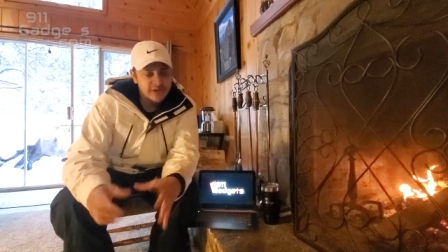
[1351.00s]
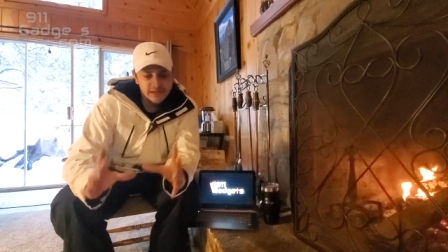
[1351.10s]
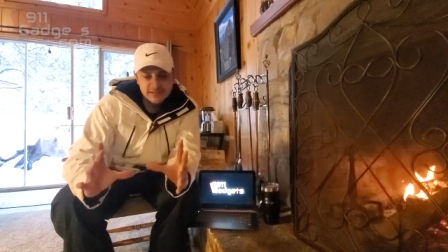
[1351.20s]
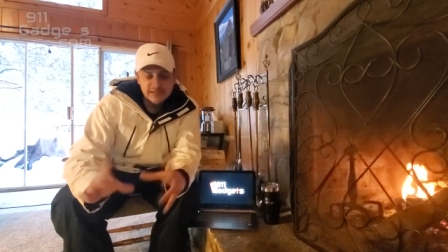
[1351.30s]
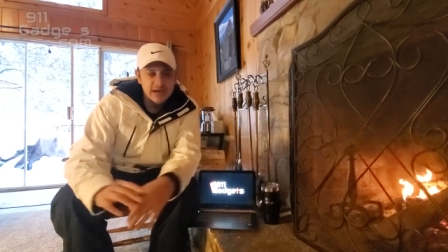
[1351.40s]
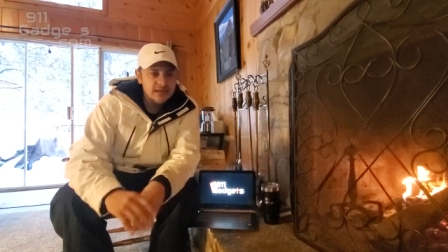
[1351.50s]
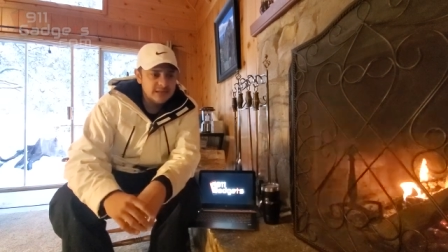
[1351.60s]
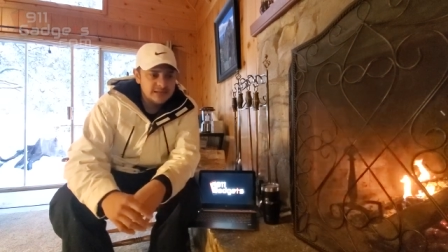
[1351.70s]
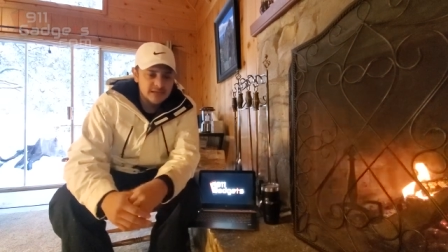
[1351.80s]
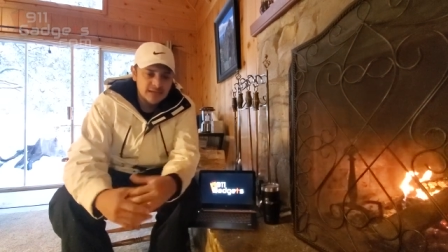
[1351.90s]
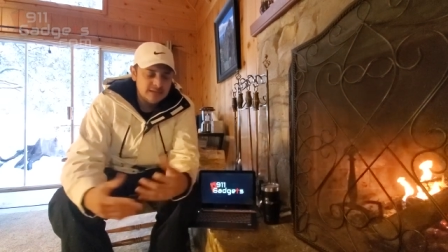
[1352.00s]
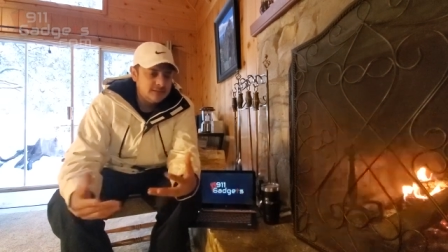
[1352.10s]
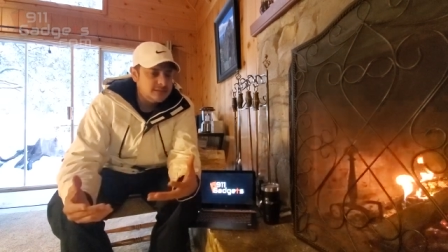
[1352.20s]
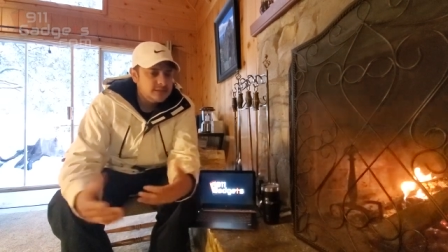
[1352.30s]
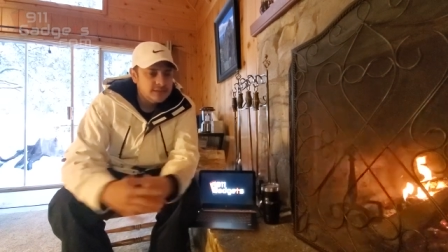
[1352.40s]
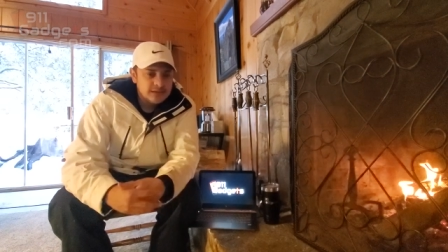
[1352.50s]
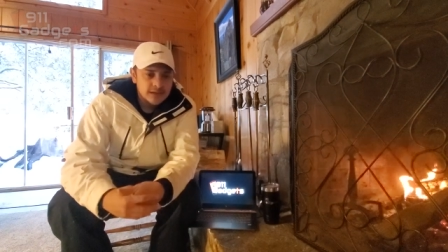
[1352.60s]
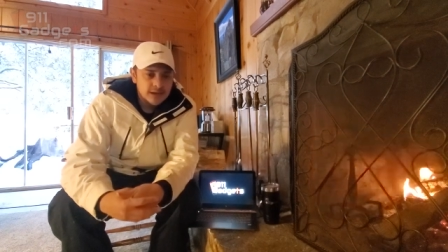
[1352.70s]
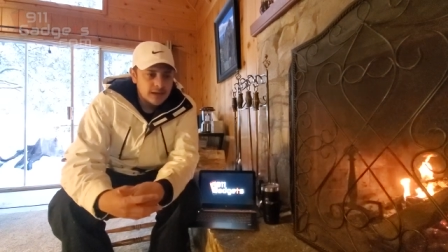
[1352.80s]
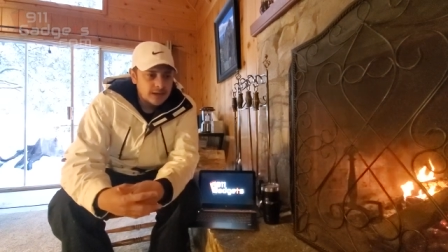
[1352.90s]
get a sign that says,
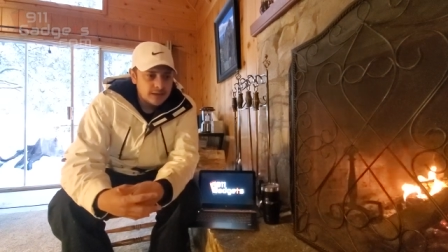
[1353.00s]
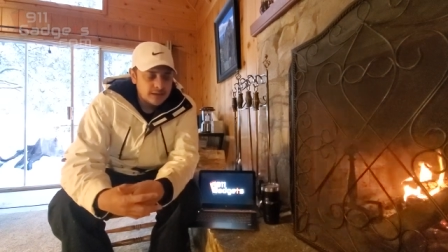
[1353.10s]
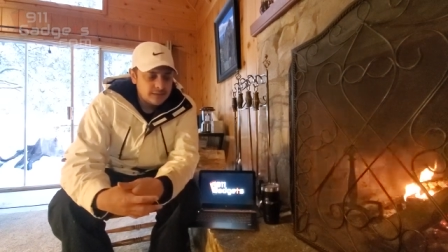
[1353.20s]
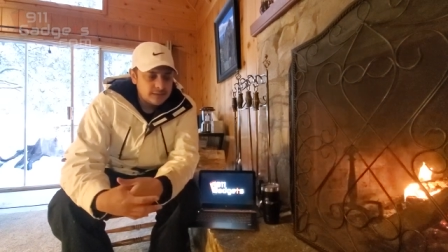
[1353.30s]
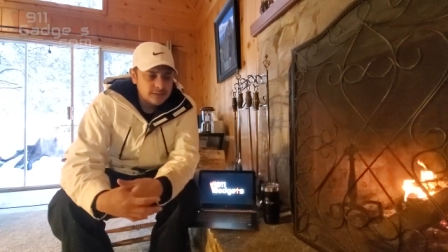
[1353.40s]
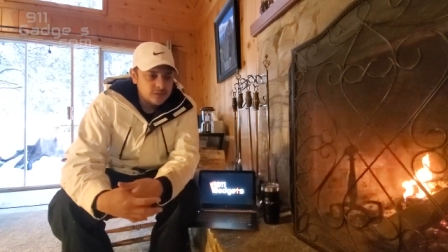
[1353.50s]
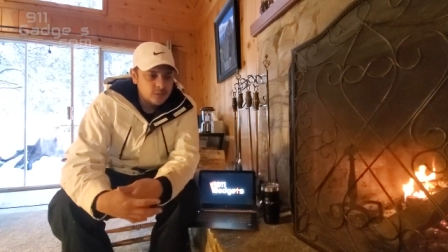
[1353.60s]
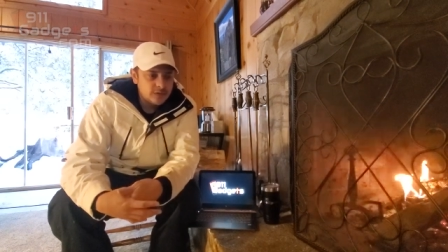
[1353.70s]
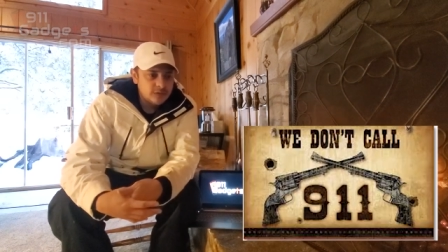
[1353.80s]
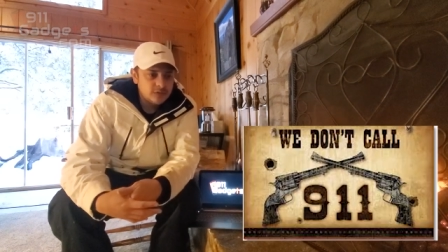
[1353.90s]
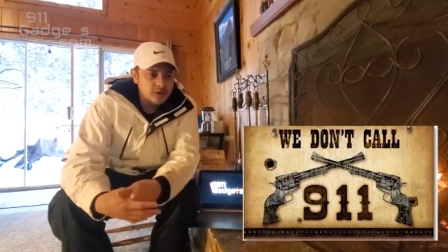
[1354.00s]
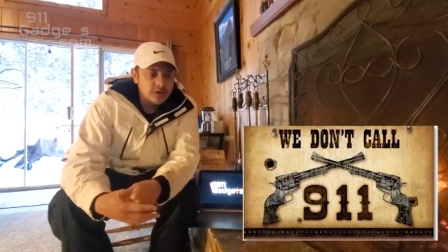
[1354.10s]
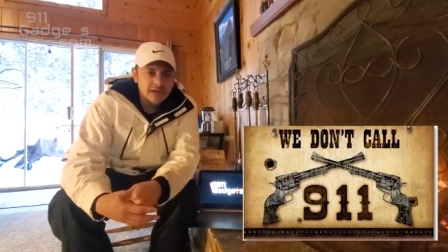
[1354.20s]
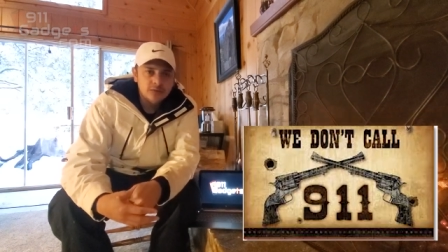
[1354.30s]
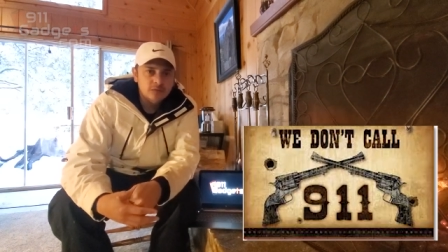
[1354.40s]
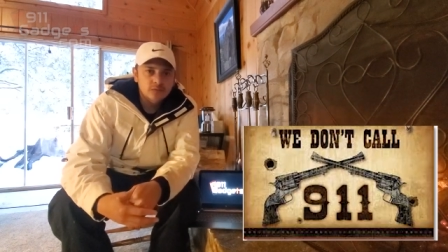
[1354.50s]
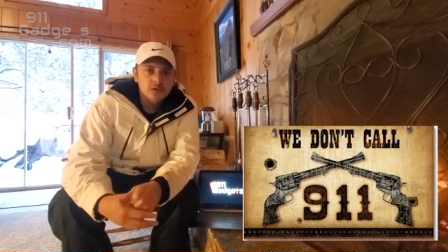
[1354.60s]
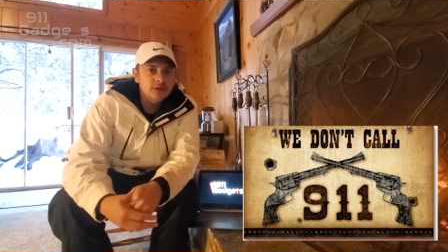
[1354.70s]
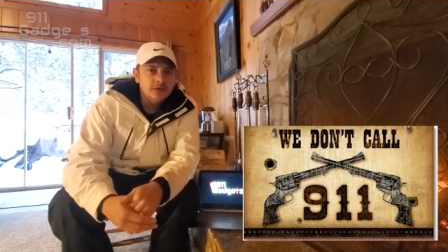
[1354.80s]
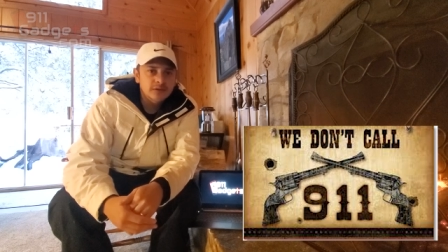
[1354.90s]
uh, we don't call nine one
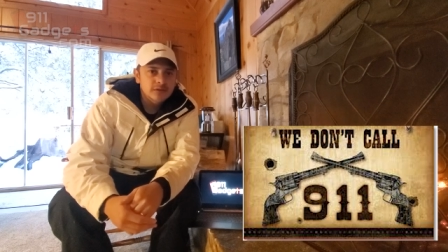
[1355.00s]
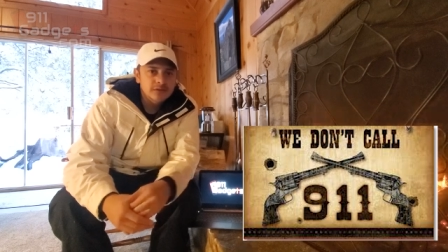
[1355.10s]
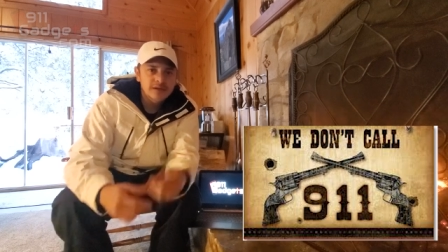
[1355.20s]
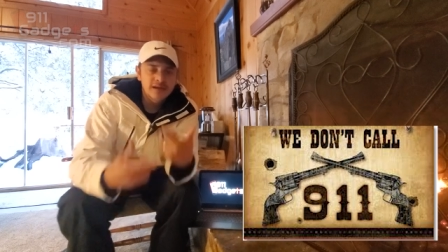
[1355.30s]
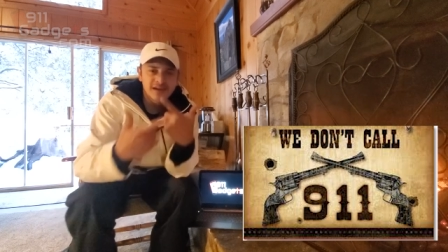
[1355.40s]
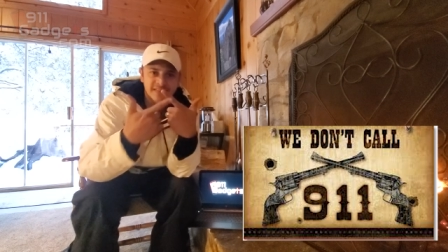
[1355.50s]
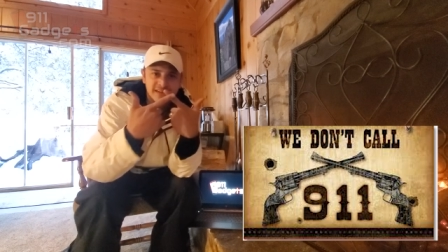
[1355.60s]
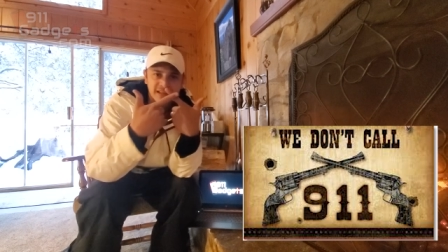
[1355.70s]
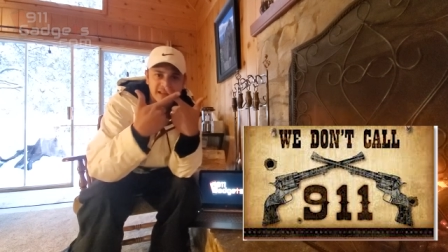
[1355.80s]
one. And then